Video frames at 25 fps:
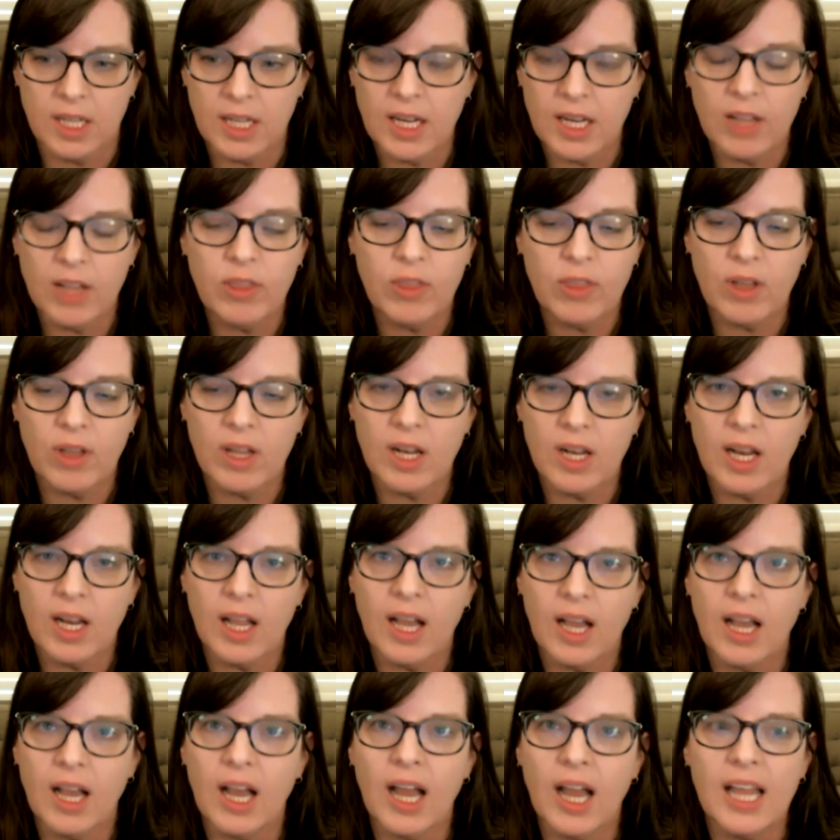And I thought,
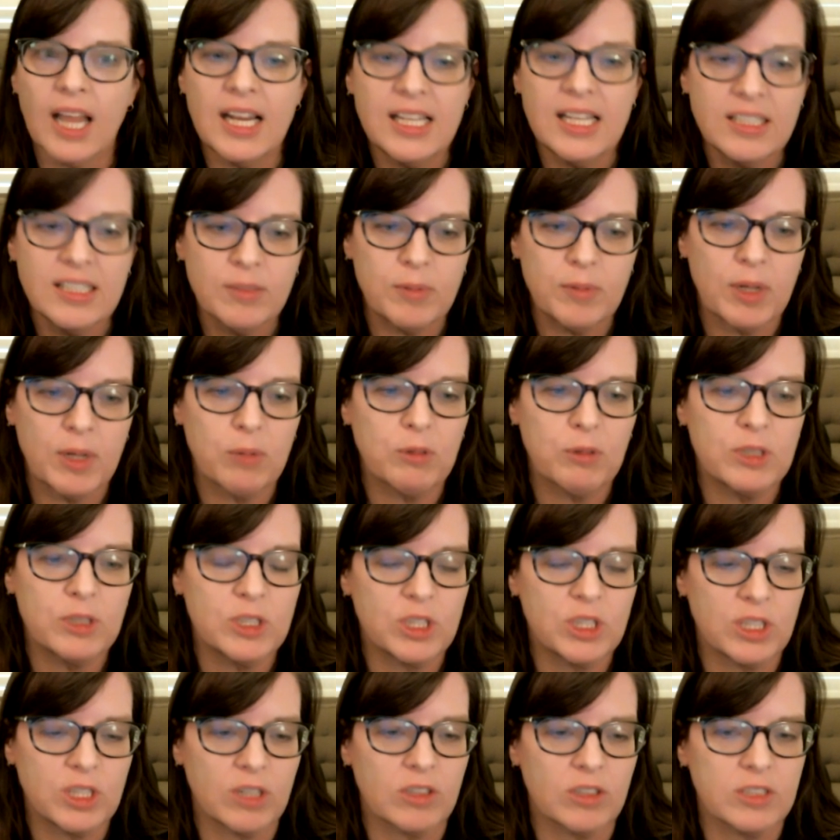I need to be able to
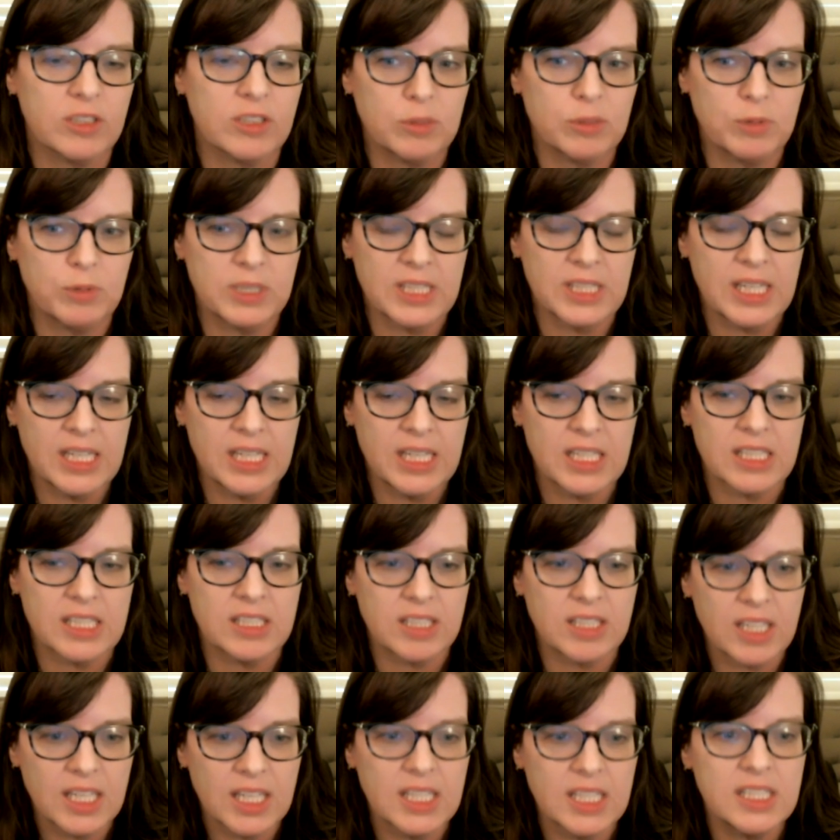share this with
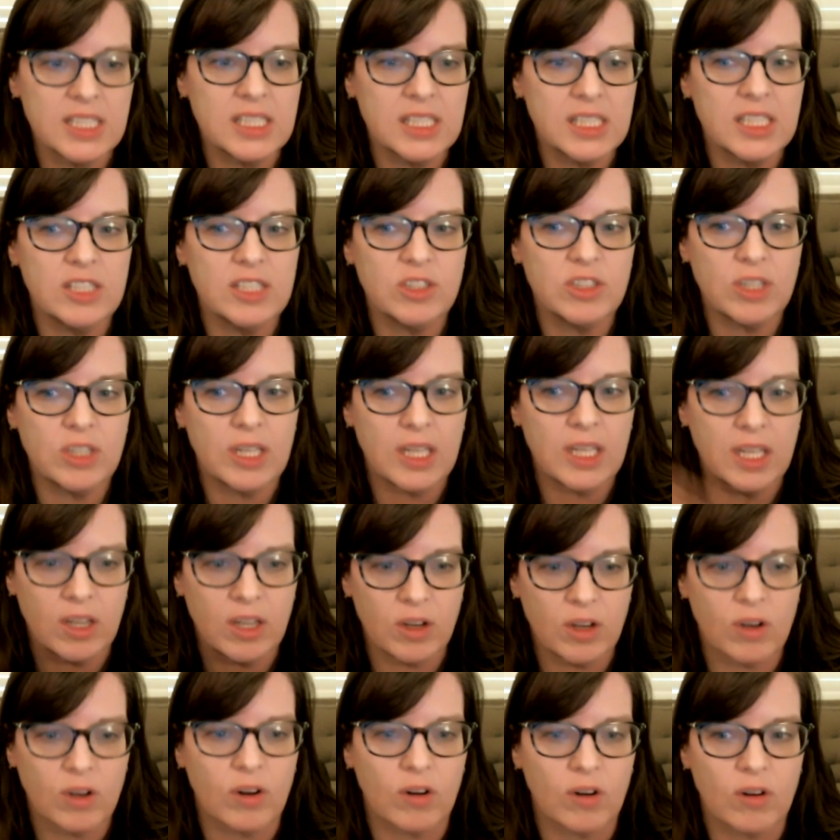kids. Kids need to
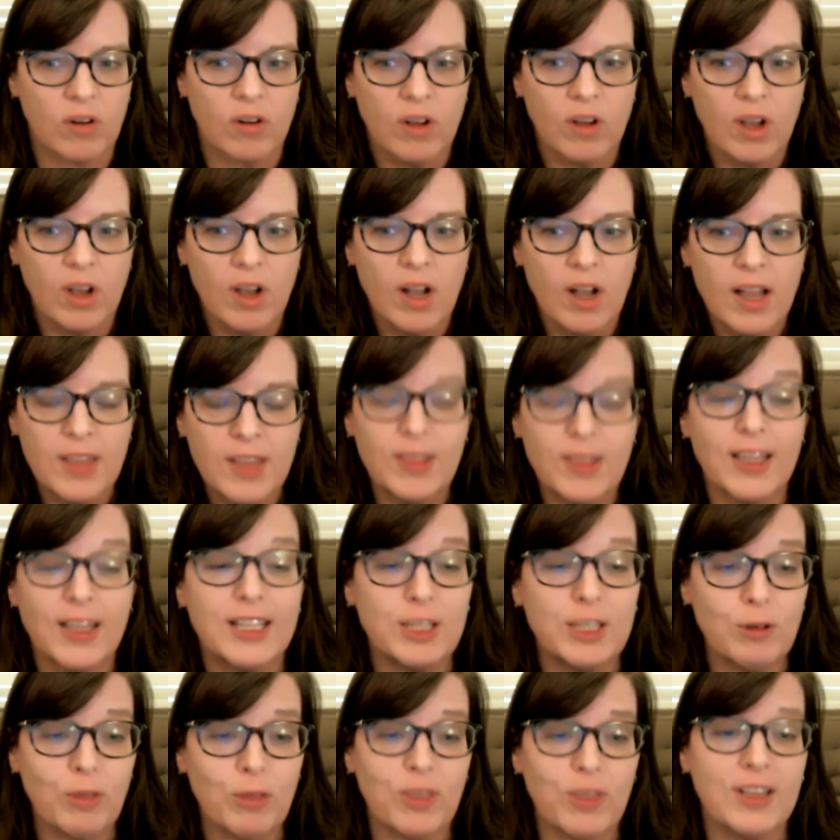hear,
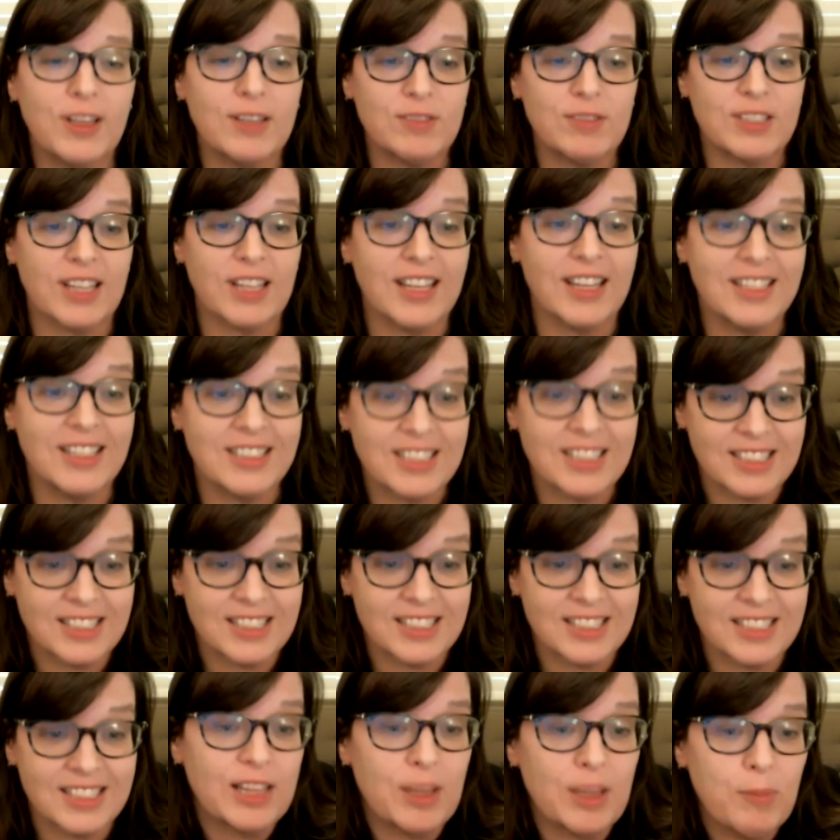like, you think of
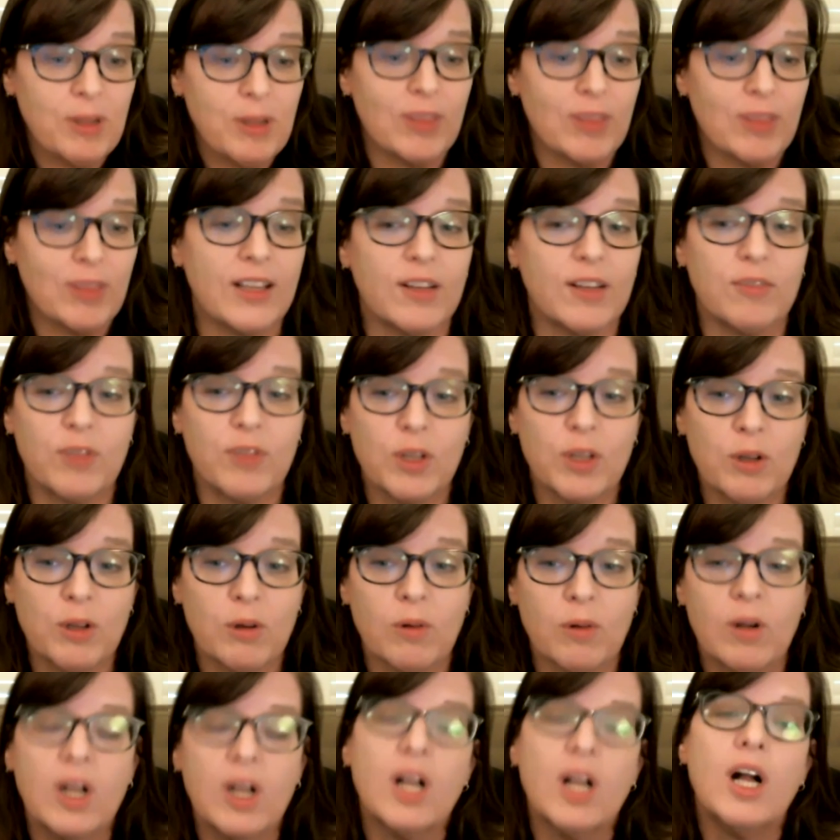scientists, like they might think of
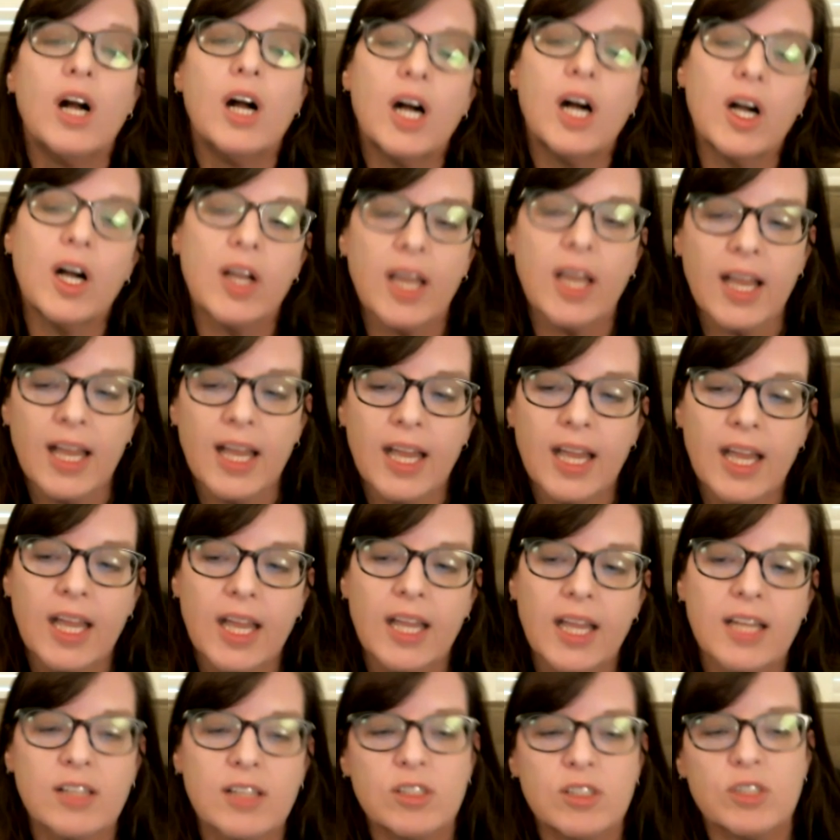you,
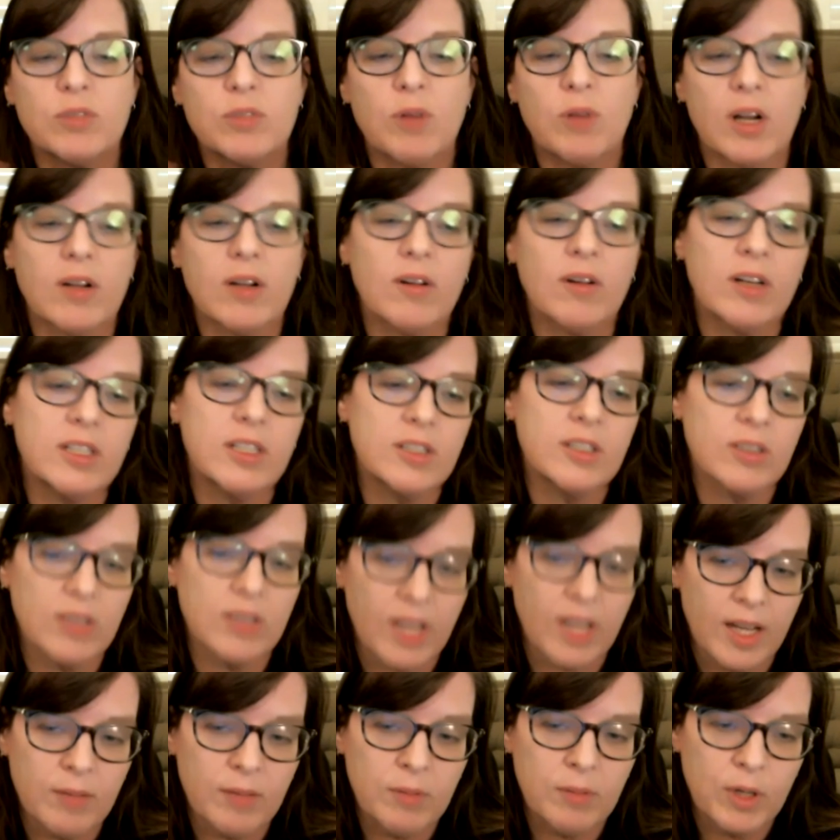okay, you just walk around your
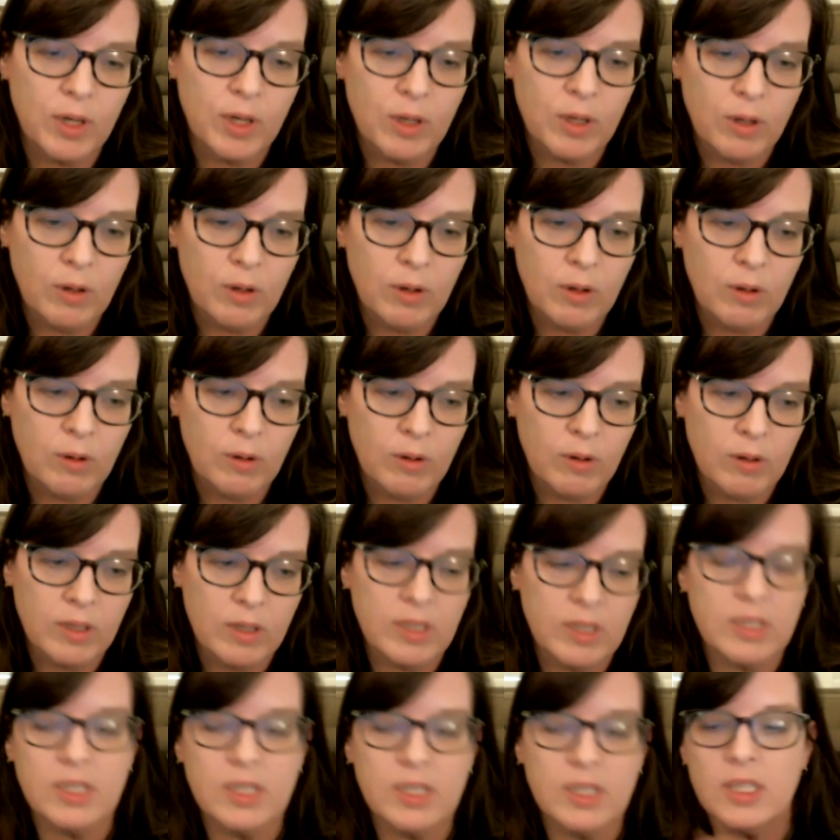lab coat
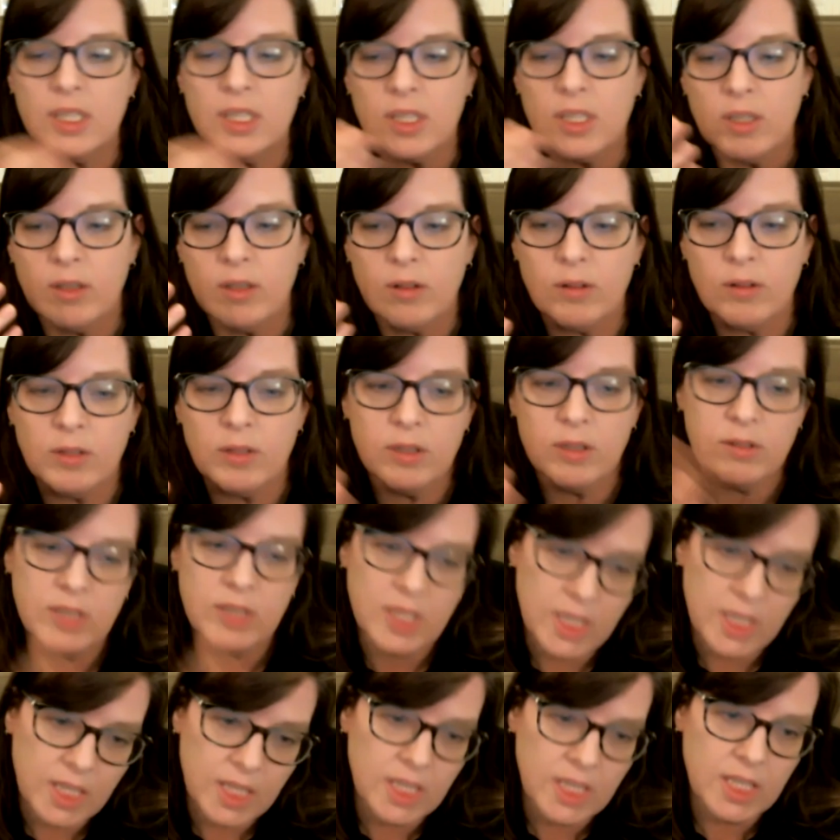and you
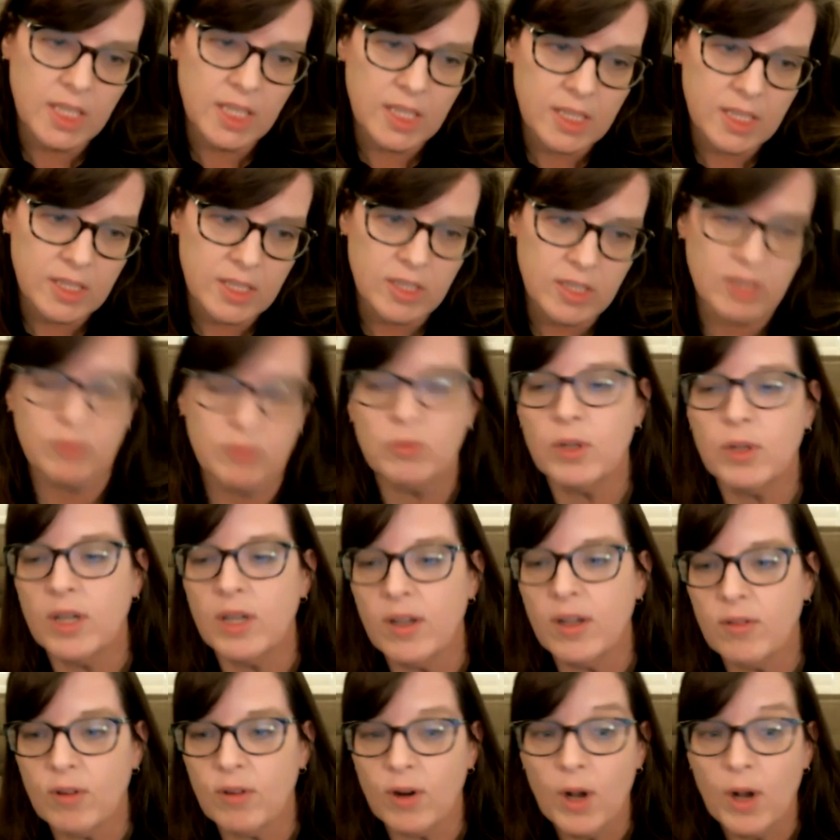teach and
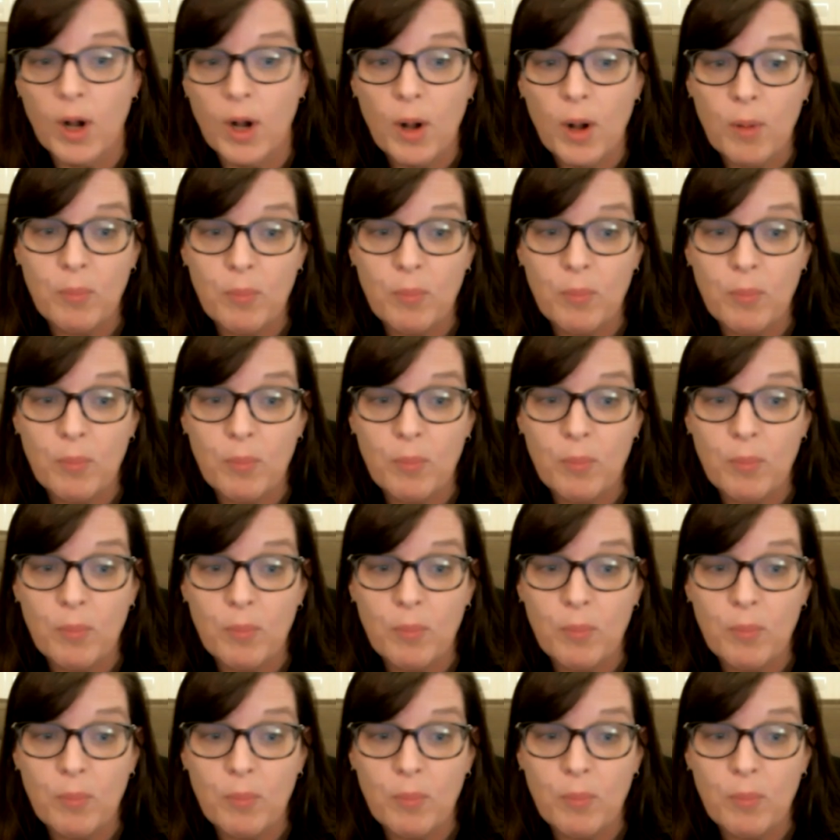whatever.